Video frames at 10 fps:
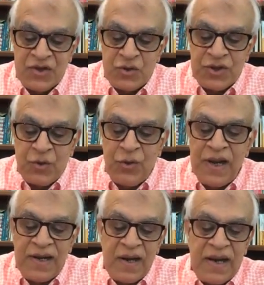So the good
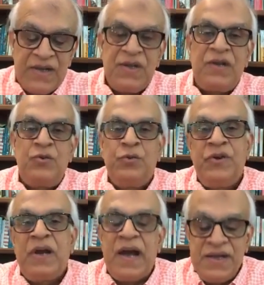NRIs are
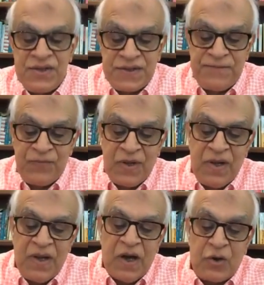2-3 kinds,
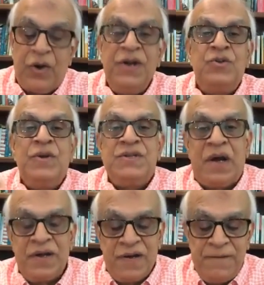according to his
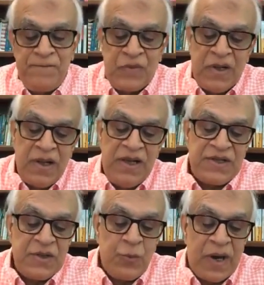article. He
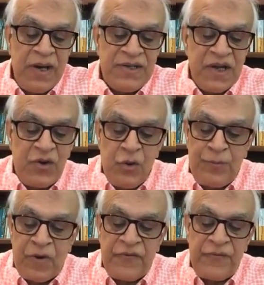says one is a
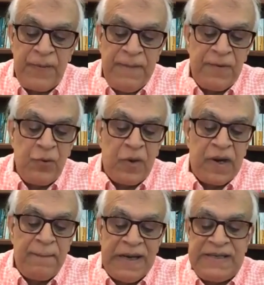group of people who
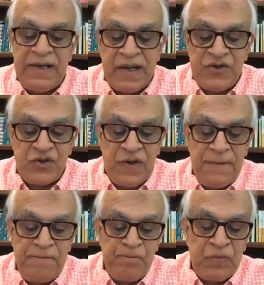are
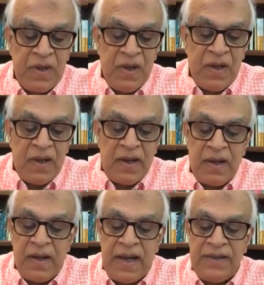multicultural,
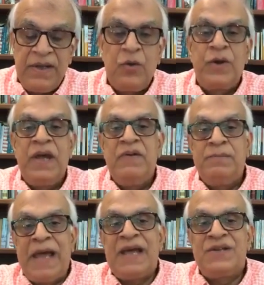and they're okay
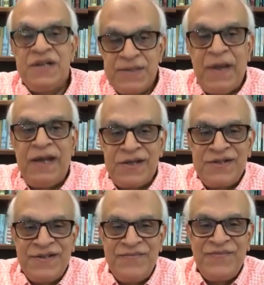with blacks and
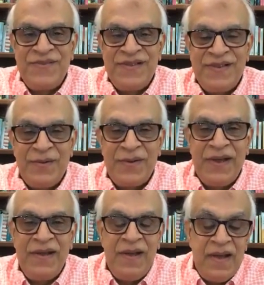Hispanics.
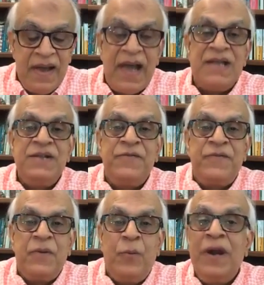Okay? As
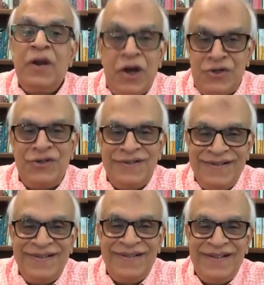if we're not.
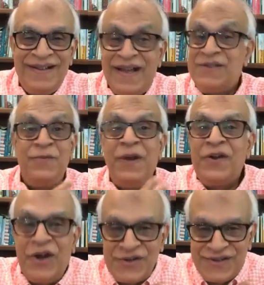As if we are
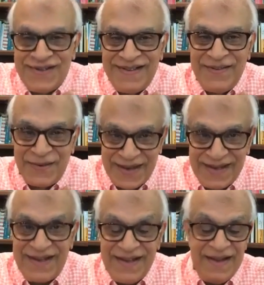not.
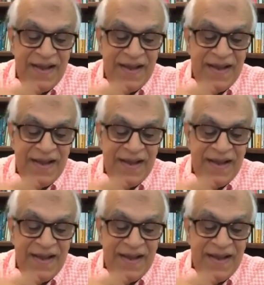Okay?